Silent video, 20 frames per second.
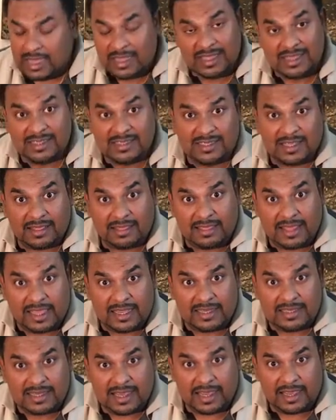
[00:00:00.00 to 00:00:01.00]
This is a
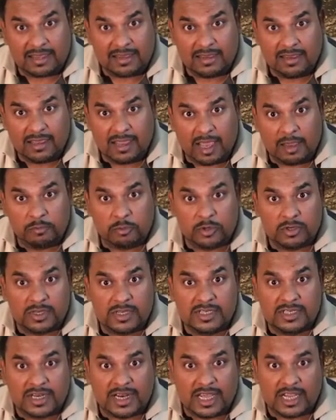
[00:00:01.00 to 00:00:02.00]
Think Tank Airport
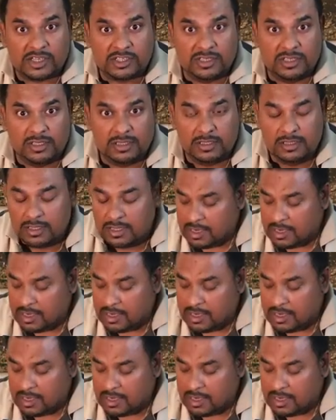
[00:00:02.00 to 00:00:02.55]
International